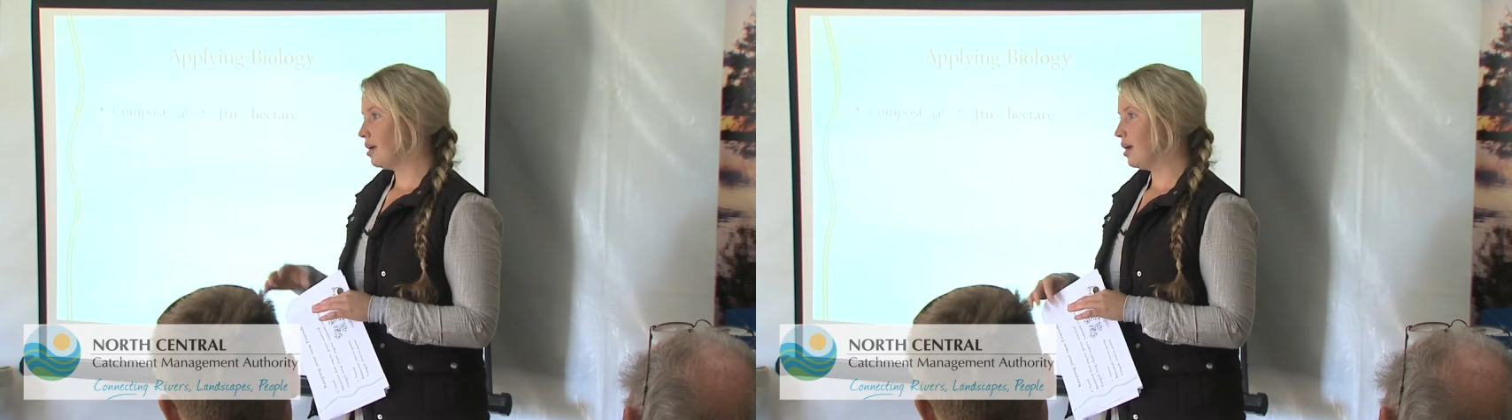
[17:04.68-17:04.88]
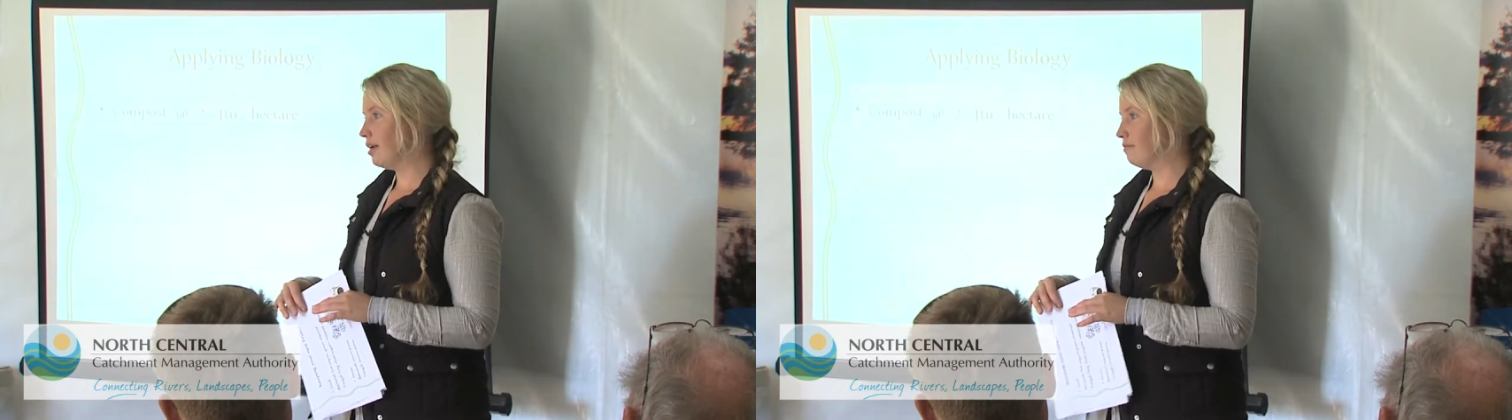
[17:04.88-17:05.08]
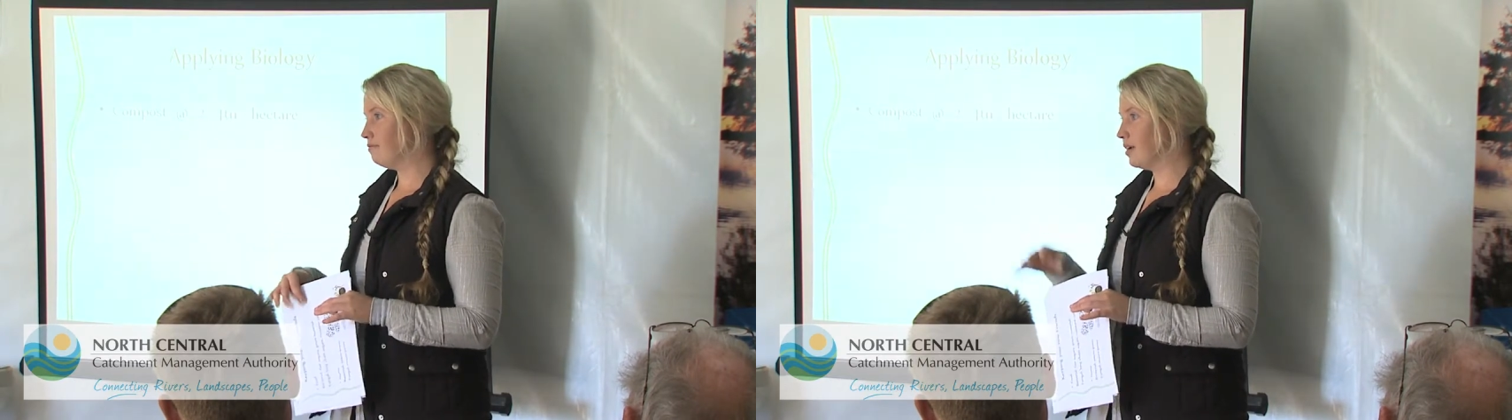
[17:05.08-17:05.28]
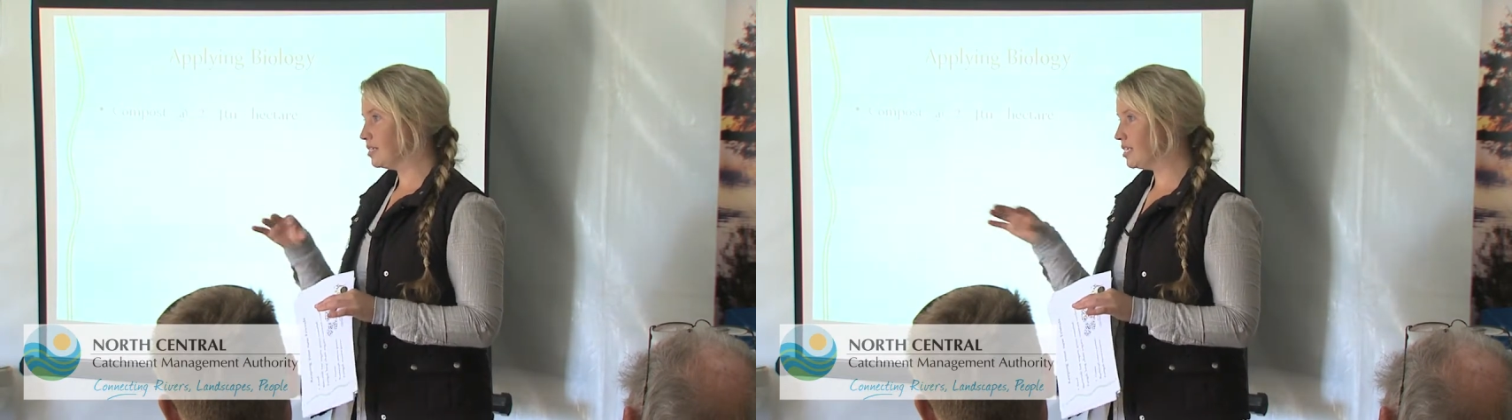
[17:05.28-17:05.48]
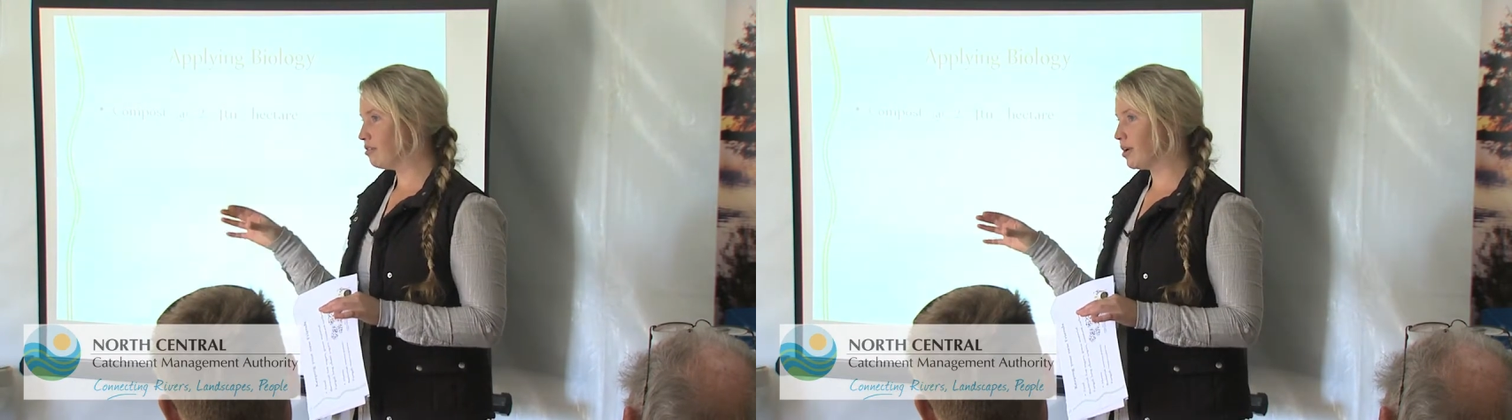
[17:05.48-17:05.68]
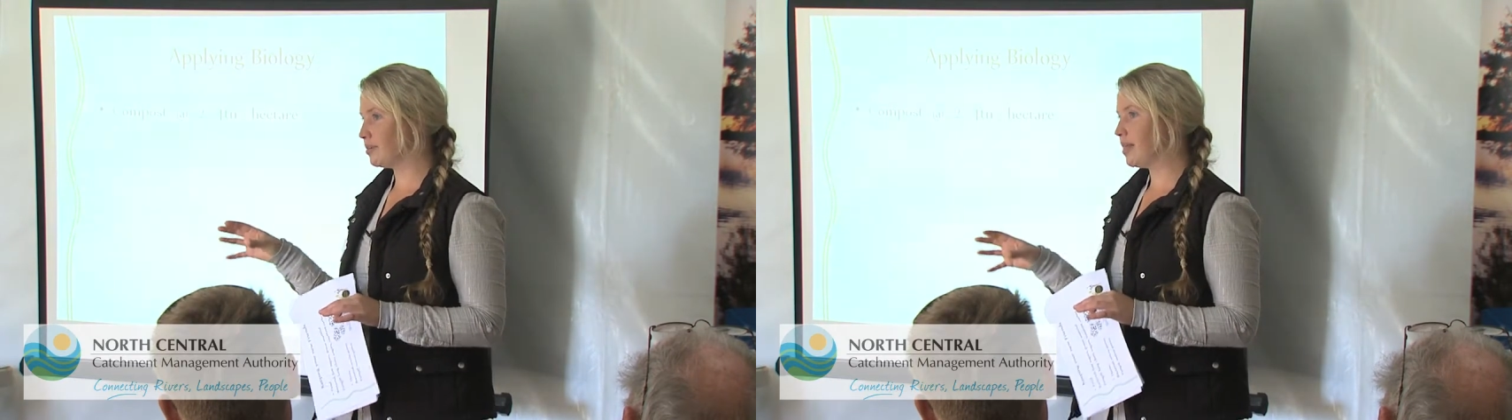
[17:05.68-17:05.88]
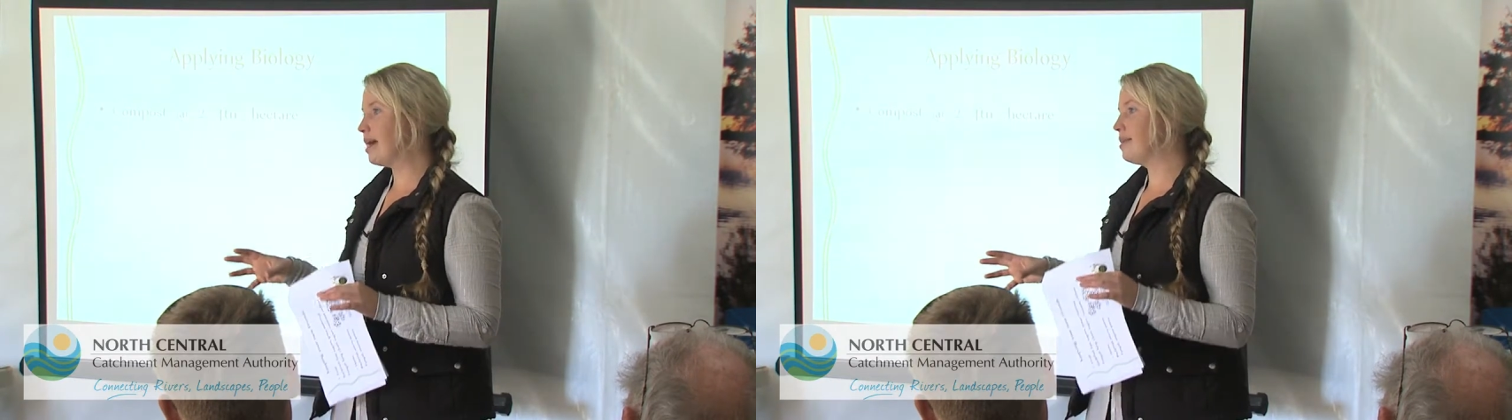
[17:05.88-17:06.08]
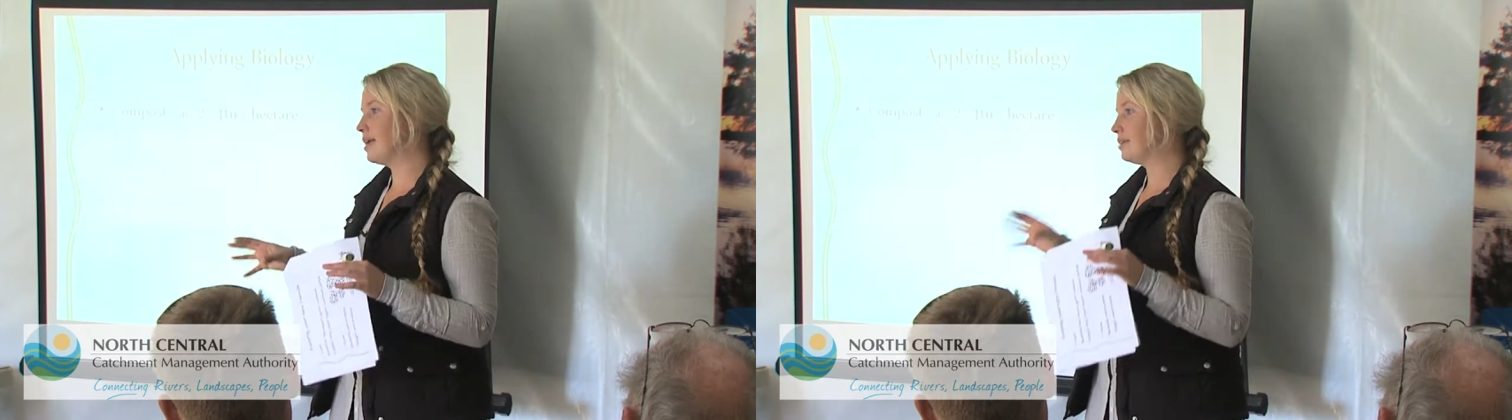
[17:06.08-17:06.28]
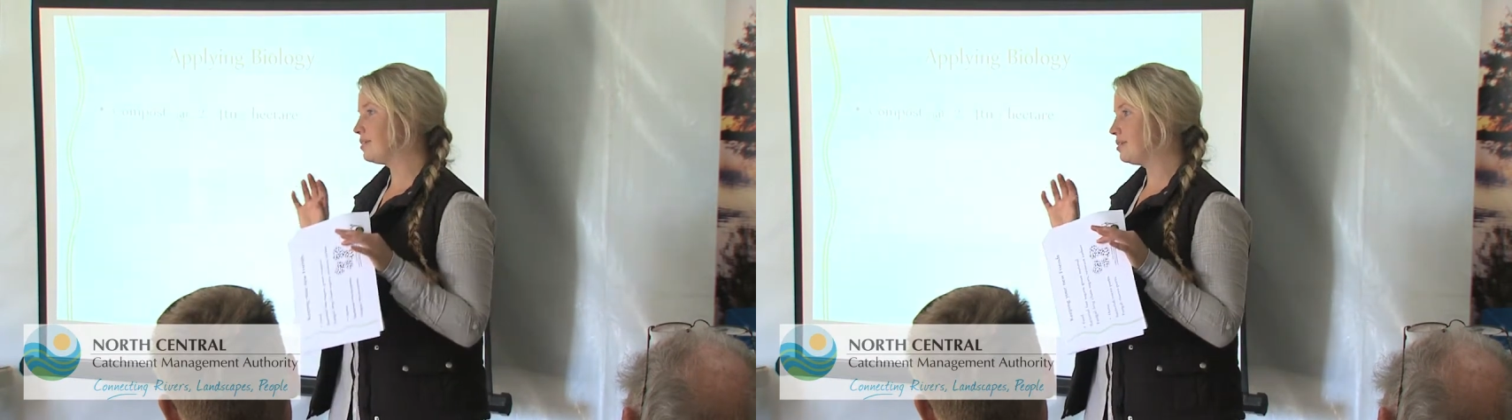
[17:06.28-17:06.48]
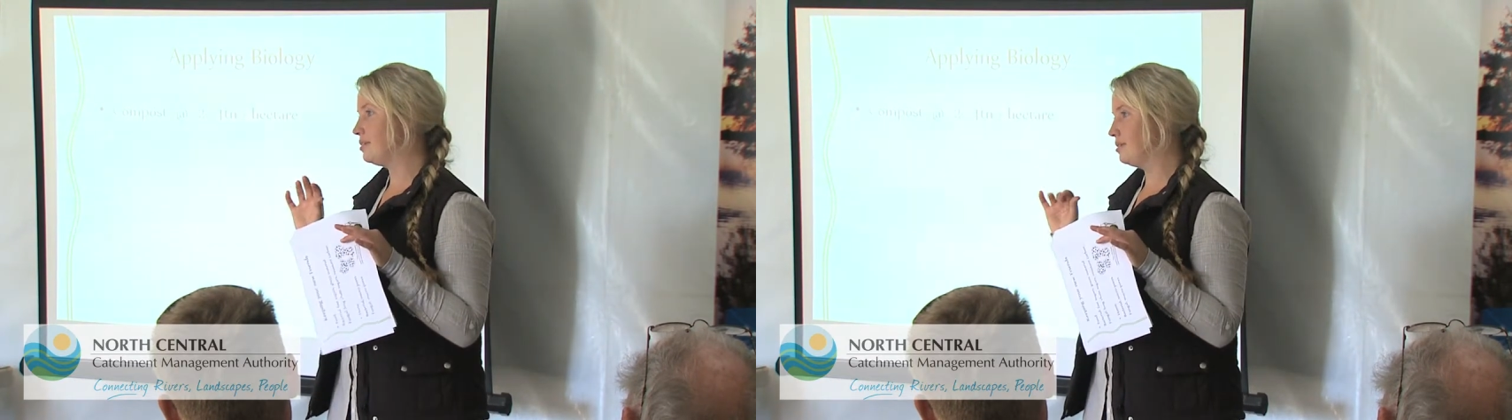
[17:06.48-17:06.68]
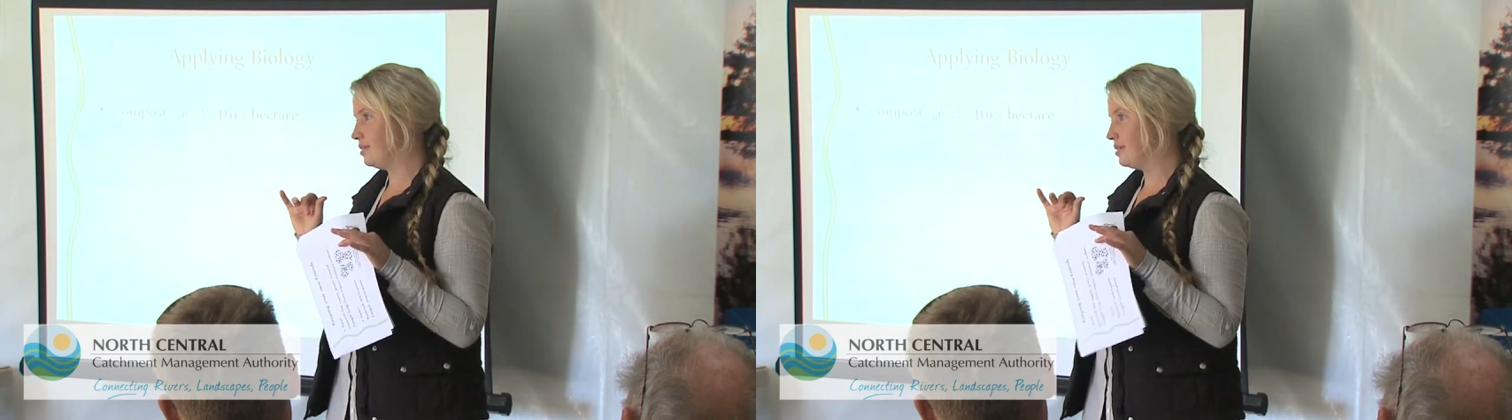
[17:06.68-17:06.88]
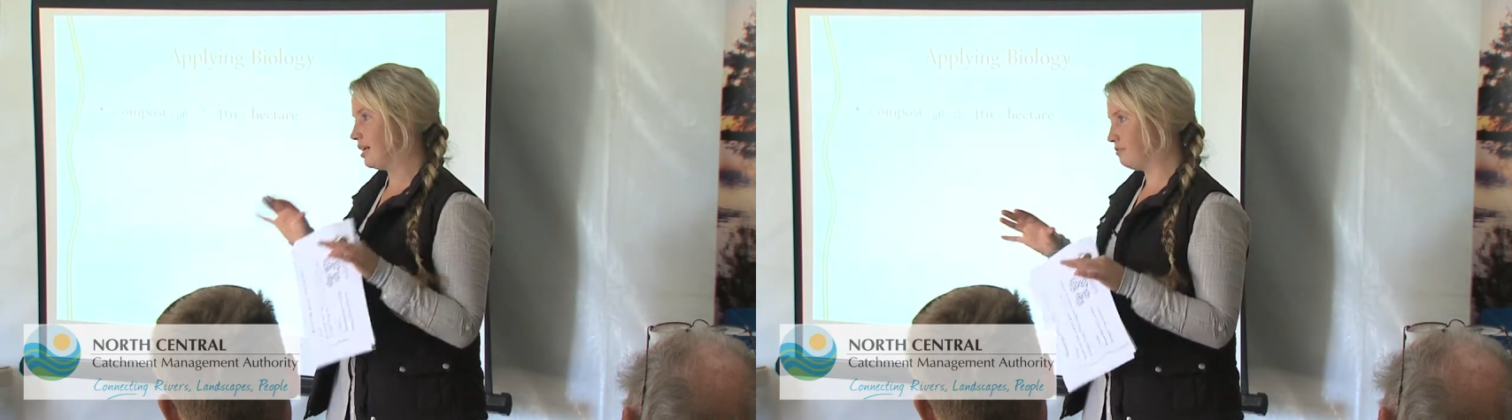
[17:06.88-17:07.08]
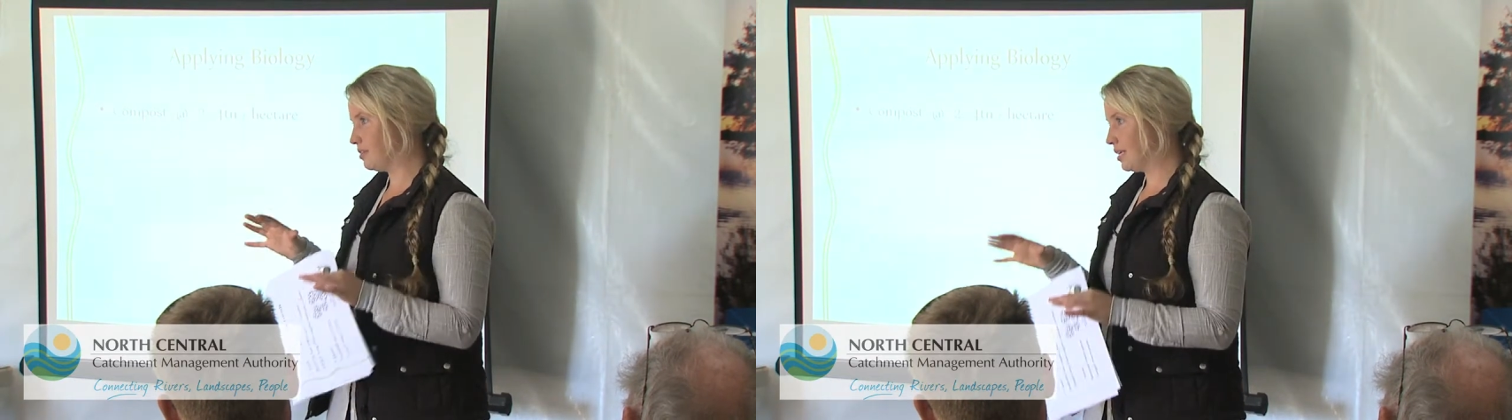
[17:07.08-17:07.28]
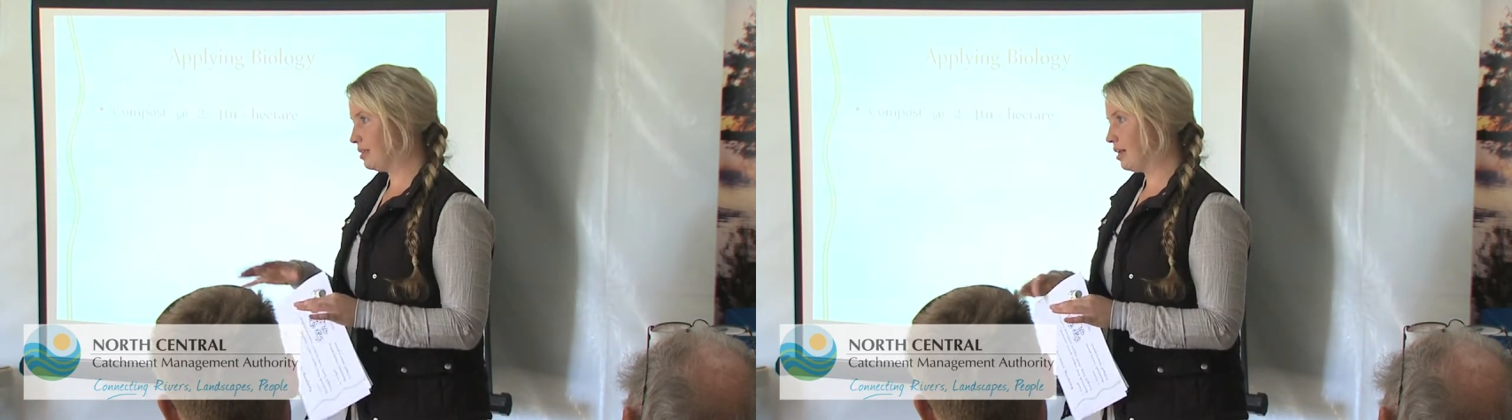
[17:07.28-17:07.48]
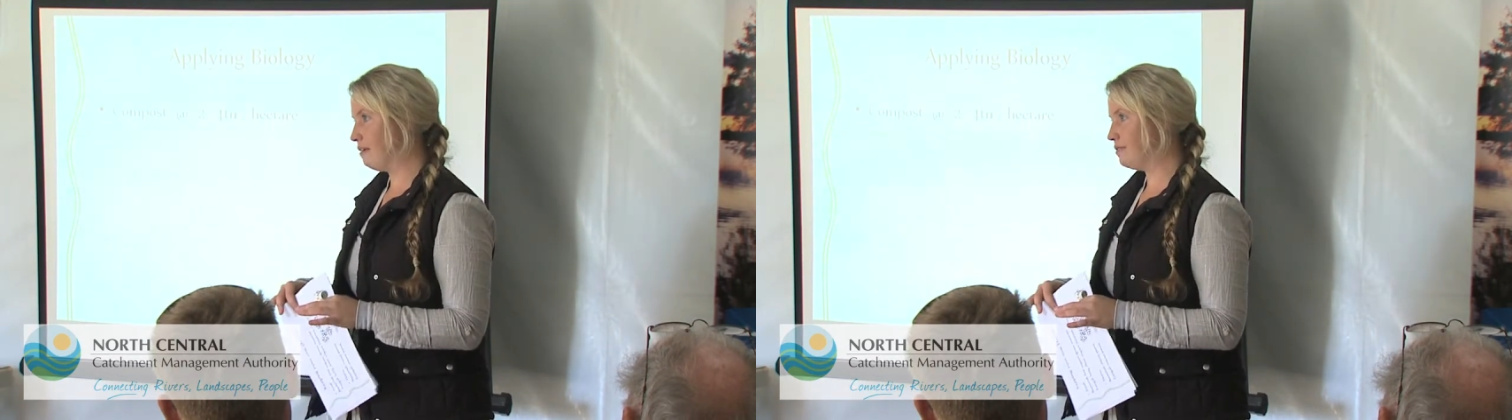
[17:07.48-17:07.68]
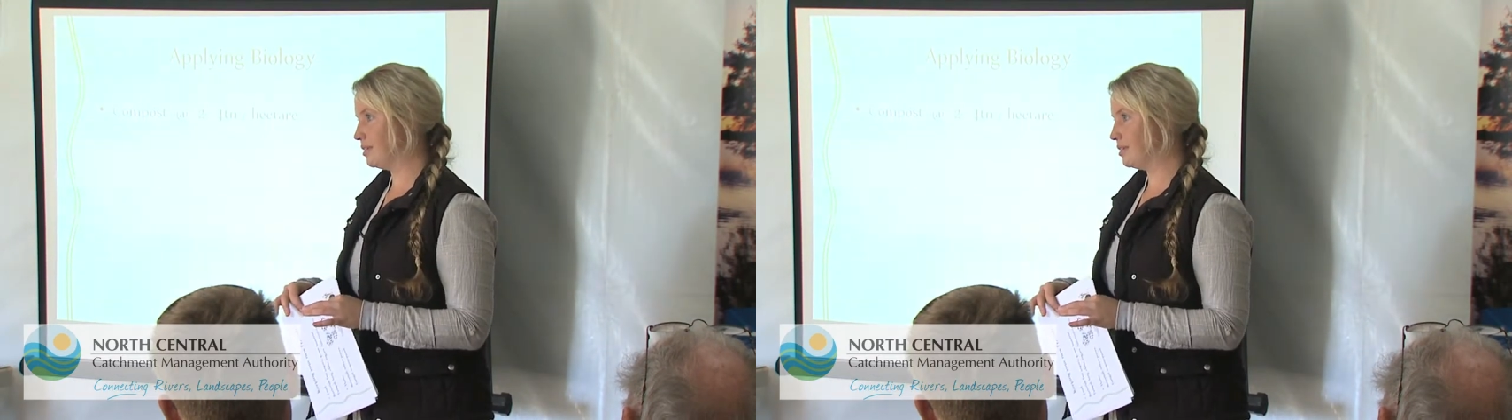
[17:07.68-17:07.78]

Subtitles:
and fungi growing on that, that's the stuff that they love,